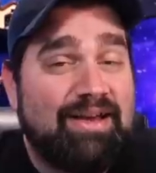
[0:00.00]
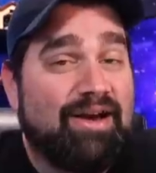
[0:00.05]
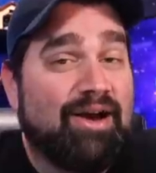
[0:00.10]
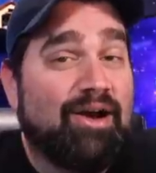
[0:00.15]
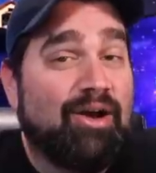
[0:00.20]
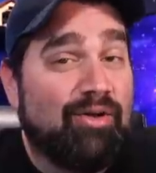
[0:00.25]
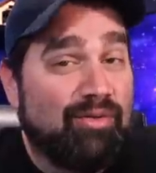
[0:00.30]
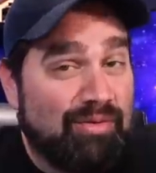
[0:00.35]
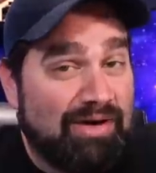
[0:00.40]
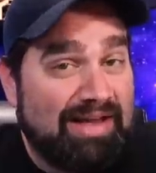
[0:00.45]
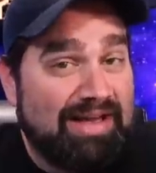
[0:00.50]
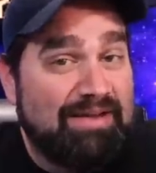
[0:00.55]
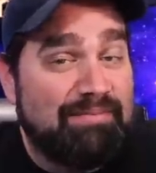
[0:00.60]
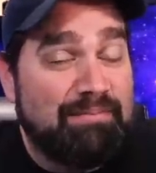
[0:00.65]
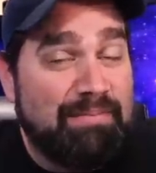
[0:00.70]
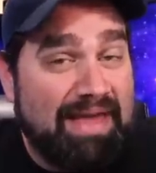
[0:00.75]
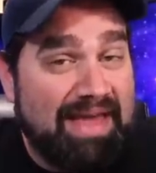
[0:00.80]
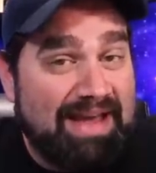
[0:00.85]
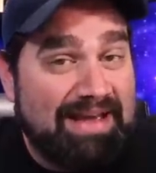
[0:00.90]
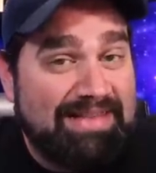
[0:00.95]
Oh, right.
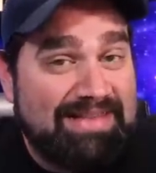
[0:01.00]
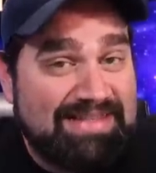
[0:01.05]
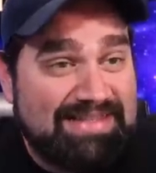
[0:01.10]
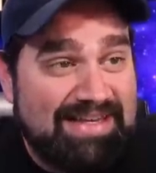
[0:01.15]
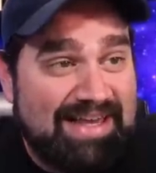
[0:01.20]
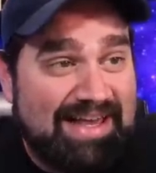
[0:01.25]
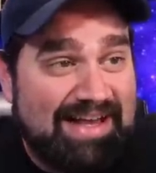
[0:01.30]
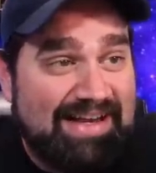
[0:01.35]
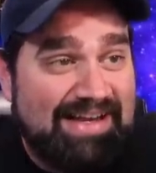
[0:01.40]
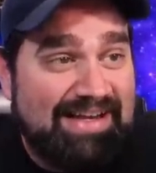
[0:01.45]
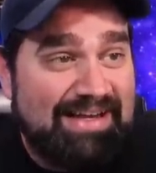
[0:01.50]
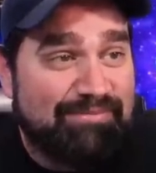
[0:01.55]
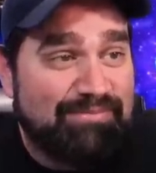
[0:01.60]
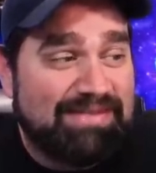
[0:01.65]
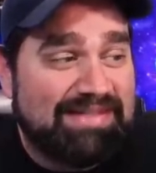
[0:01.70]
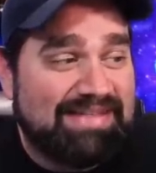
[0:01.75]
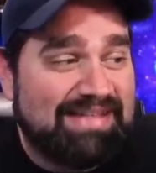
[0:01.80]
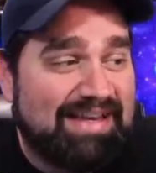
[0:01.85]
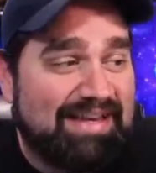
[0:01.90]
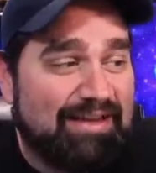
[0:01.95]
Math Zaddy
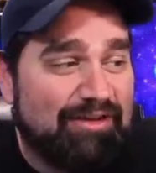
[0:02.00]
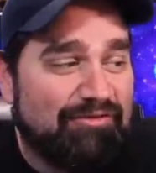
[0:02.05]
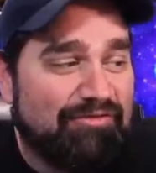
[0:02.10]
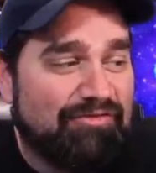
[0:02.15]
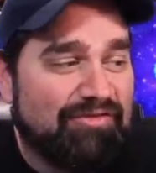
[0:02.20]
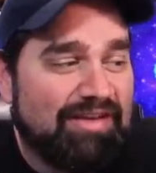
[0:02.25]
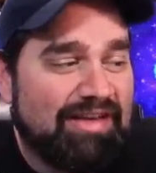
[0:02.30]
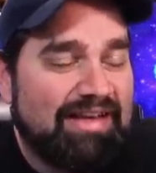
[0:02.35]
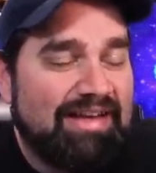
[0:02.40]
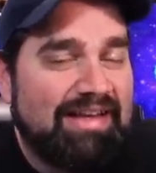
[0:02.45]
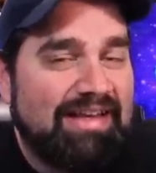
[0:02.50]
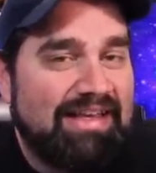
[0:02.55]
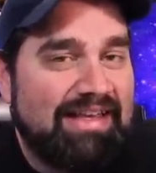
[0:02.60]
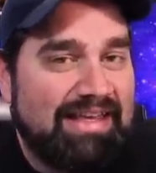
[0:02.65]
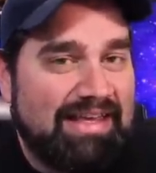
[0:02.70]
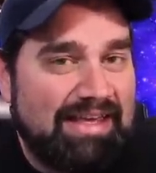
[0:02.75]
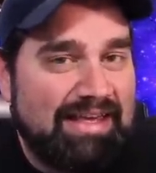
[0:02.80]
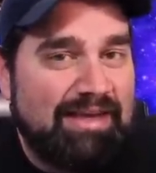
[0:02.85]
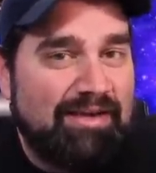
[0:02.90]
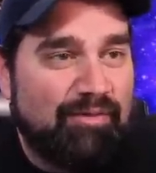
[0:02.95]
himself.
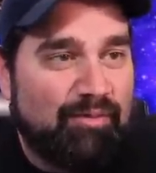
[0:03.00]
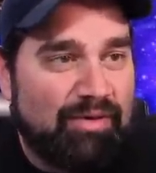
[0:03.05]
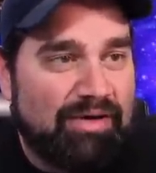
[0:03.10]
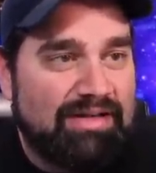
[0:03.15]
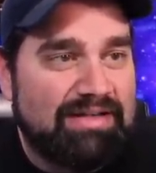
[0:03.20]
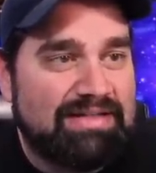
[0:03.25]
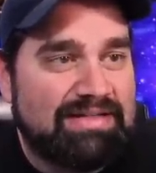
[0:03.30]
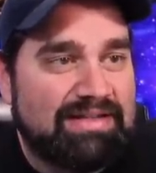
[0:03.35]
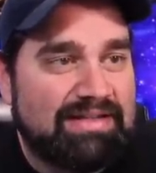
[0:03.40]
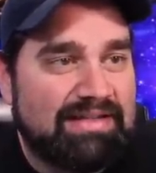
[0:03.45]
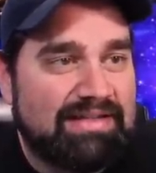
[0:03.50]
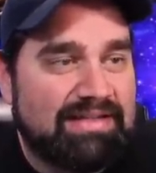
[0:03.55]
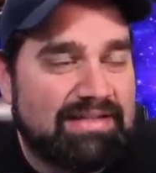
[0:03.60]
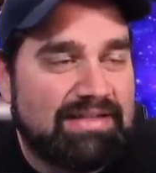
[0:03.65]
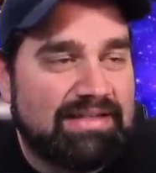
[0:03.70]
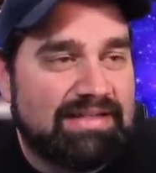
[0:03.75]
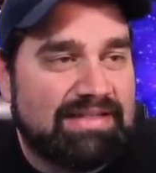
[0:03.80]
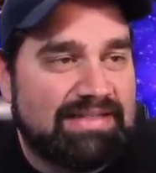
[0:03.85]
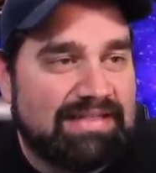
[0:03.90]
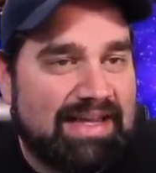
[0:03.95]
He was the
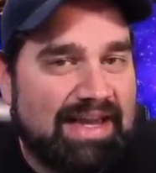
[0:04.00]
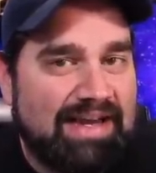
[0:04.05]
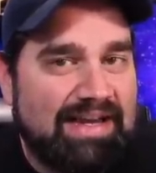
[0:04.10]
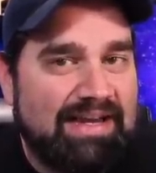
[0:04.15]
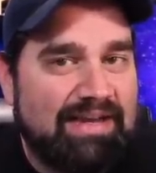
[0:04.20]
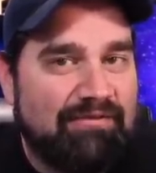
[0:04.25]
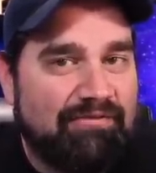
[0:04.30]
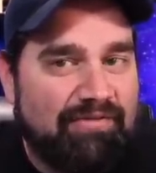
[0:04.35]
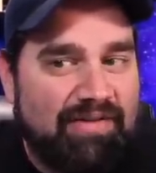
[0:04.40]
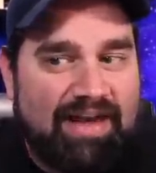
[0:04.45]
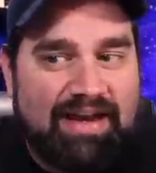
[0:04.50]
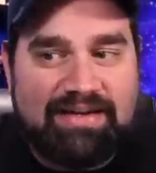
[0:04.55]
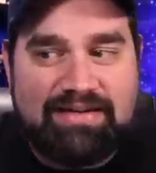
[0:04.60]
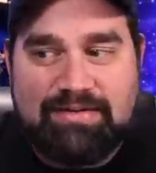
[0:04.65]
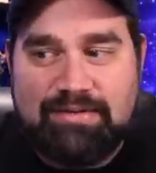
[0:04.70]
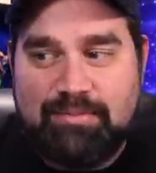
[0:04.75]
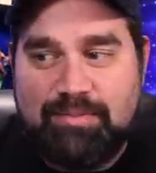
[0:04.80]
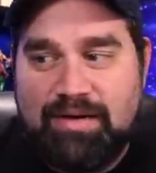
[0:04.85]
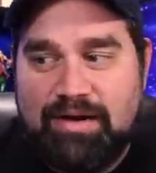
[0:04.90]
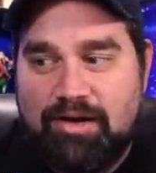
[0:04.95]
deciding
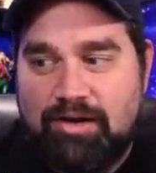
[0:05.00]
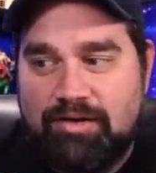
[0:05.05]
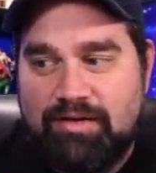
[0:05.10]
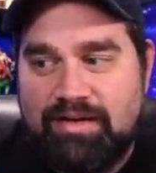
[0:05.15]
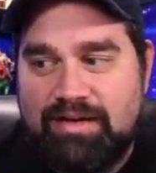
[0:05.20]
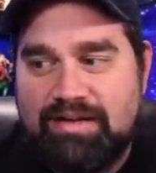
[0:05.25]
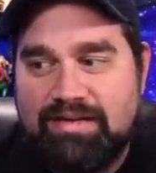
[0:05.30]
factor, apparently.